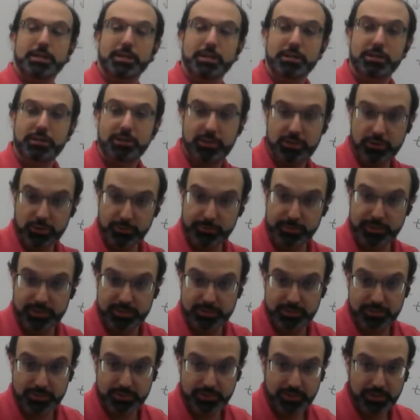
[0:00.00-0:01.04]

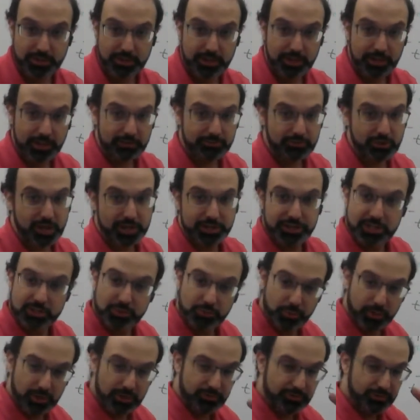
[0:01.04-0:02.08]
Humans have got these
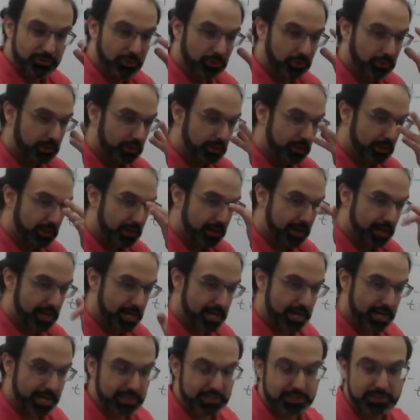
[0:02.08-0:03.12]
wonderful
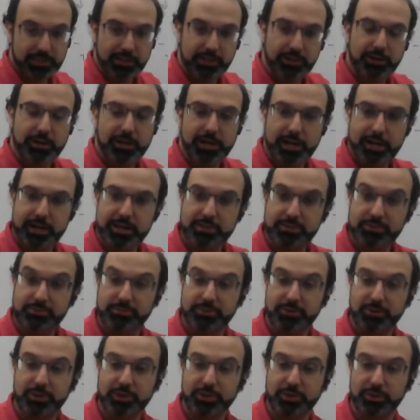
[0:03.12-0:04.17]
eyes, and our eyes are
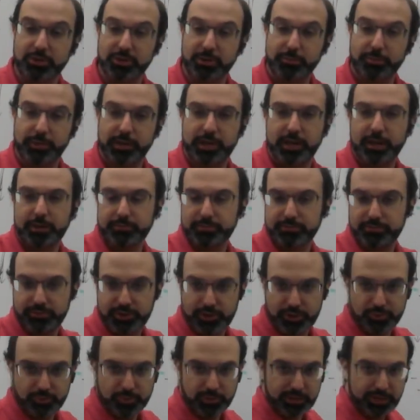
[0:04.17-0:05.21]
very good at picking up
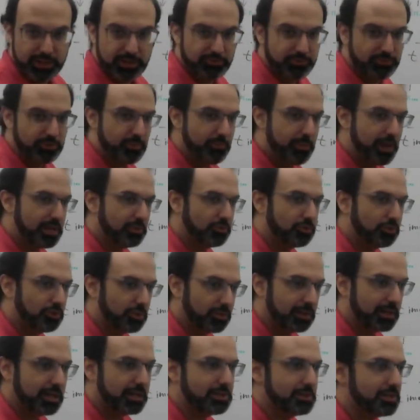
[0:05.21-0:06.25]
visual
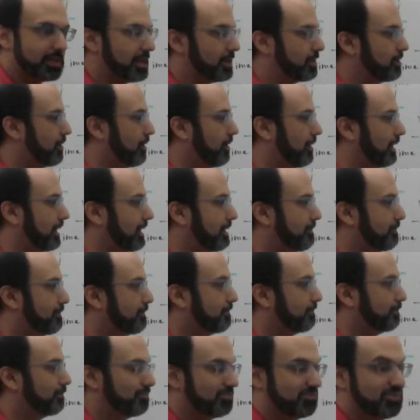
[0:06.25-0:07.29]
information, as they call
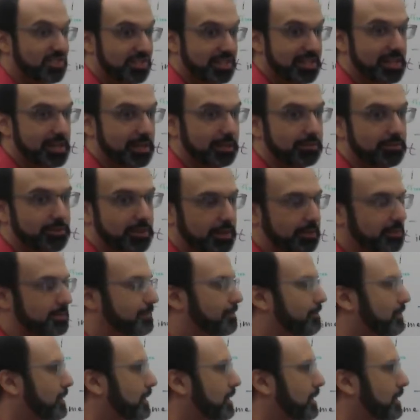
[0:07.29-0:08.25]
it, seeing things.